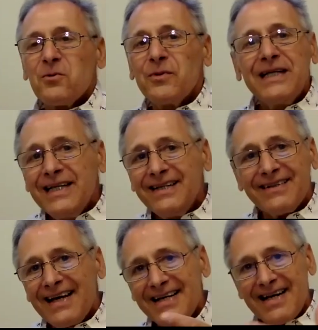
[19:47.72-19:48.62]
we
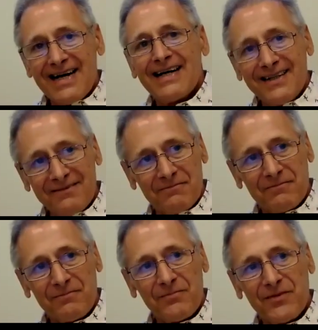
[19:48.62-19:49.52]
need AI
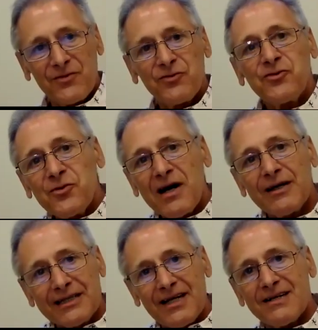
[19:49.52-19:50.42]
to do
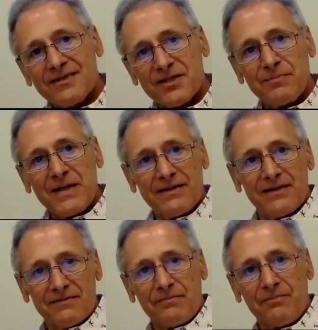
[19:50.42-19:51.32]
our tasks
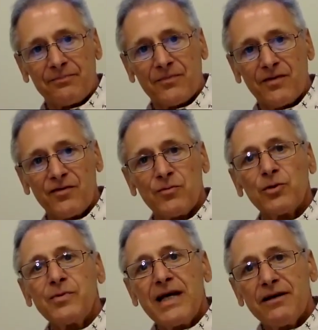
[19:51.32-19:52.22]
better. So
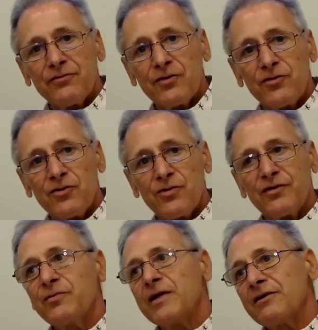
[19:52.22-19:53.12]
what we have to do
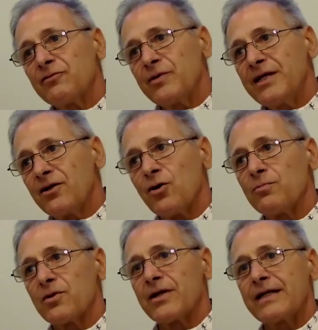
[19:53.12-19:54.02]
is we have to
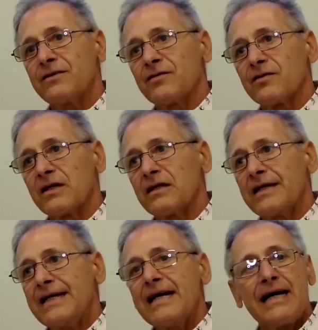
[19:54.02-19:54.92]
incorporate
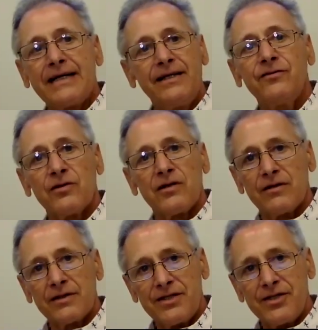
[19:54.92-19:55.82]
uh, AI into
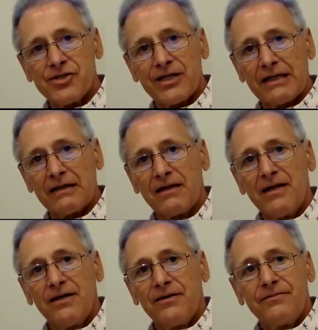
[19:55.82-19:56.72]
our teaching.
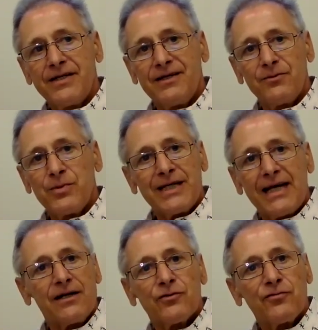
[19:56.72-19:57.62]
We, we
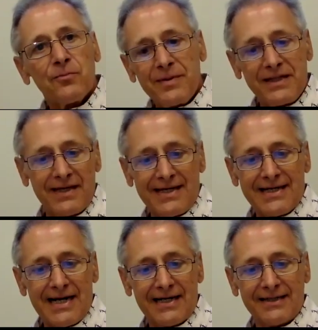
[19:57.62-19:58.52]
cannot forbid
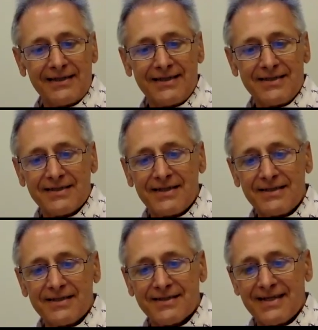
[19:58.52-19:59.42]
AI. It's,
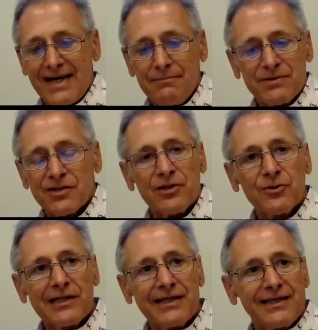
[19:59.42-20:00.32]
it's
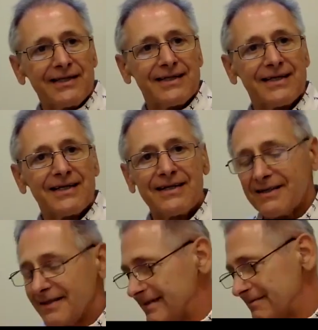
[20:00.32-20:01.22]
absolutely
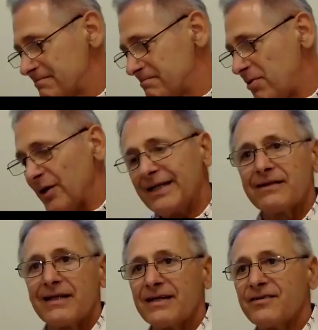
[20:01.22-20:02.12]
uh,
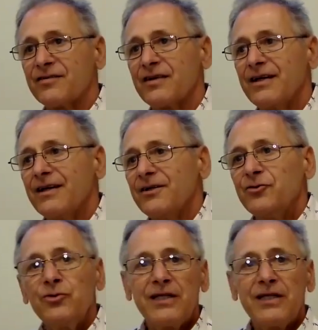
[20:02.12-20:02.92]
pointless to